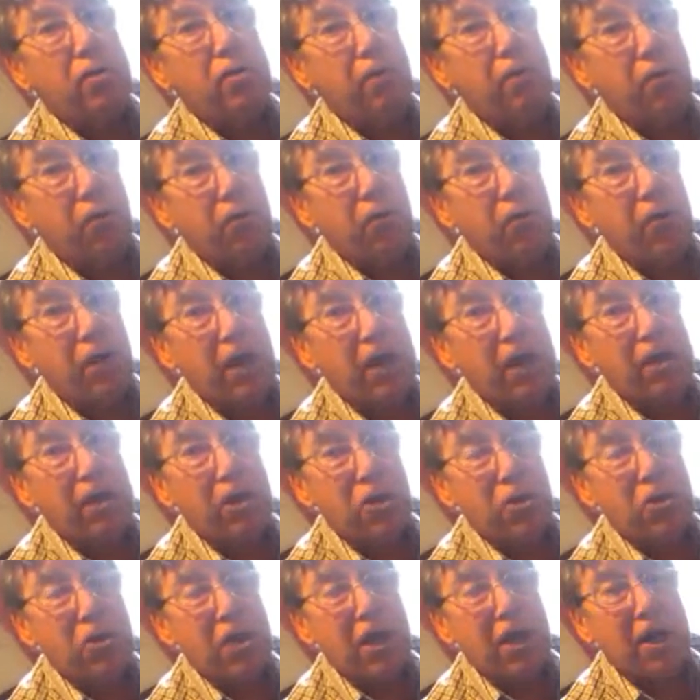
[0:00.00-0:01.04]
foot and then
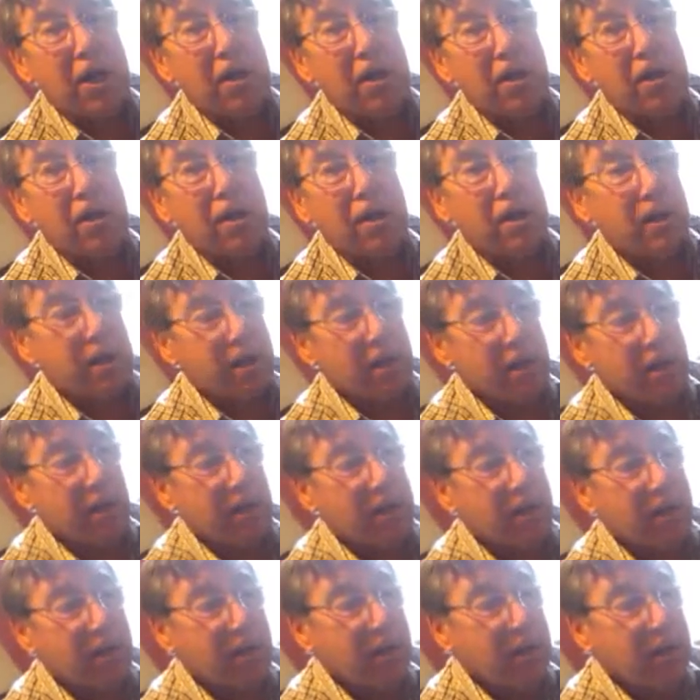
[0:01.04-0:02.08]
descended,
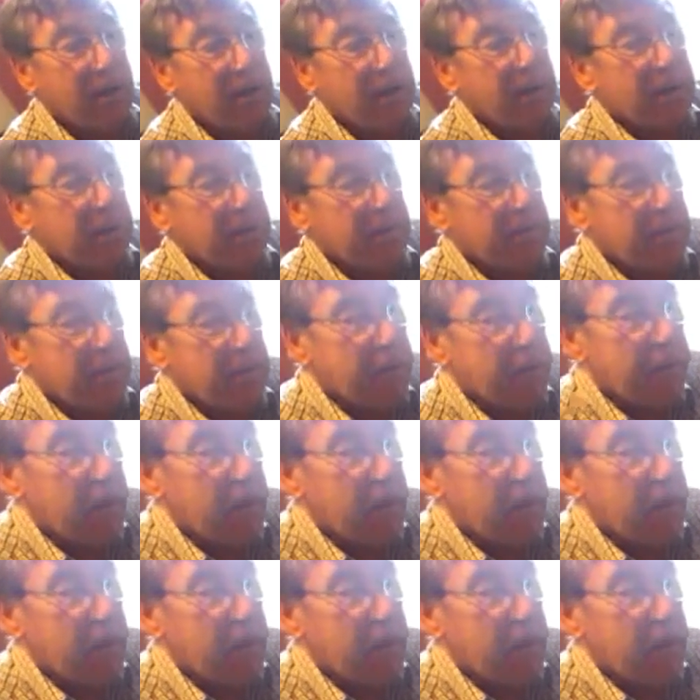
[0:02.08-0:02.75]
and you